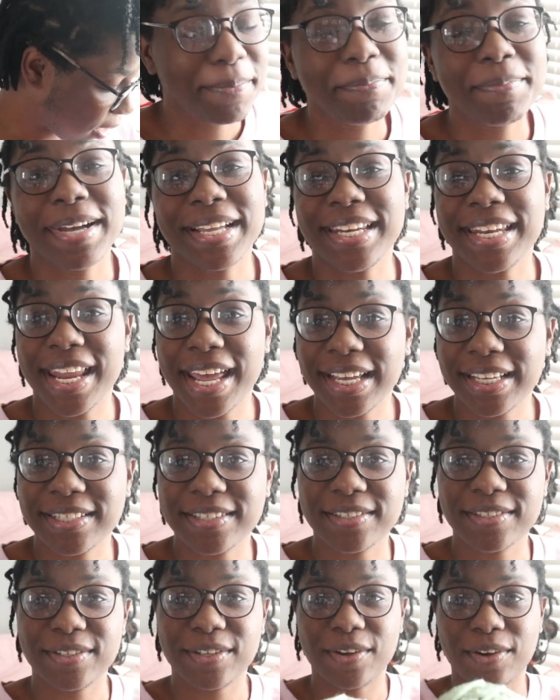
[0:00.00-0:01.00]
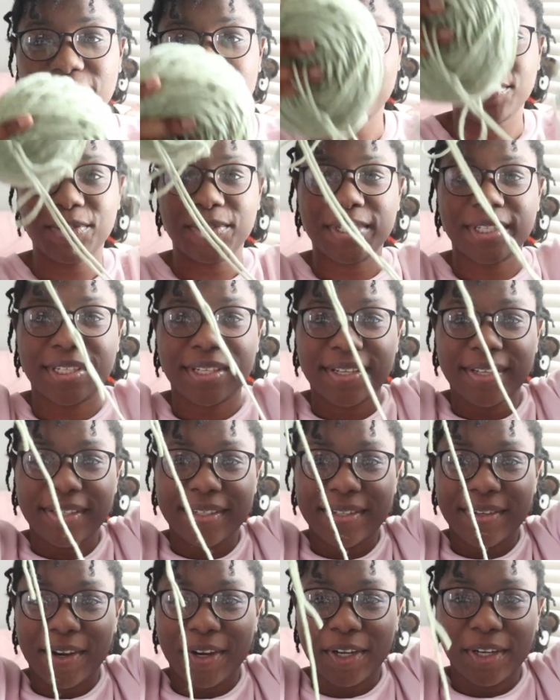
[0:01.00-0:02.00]
My next yarn
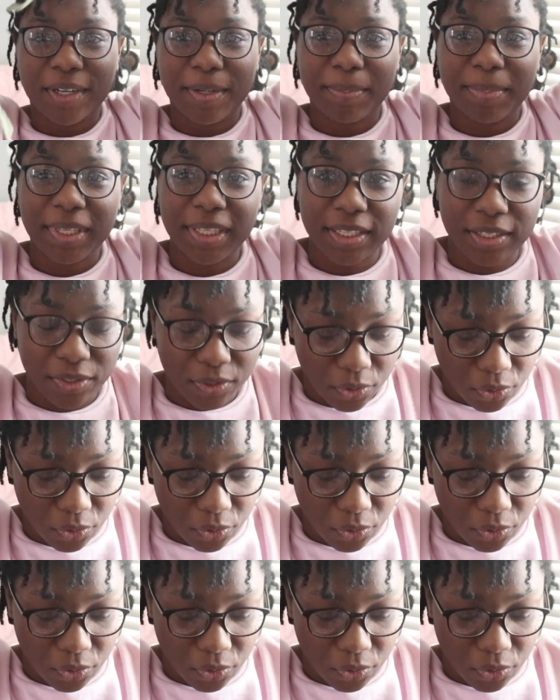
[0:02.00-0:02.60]
choices are gonna be this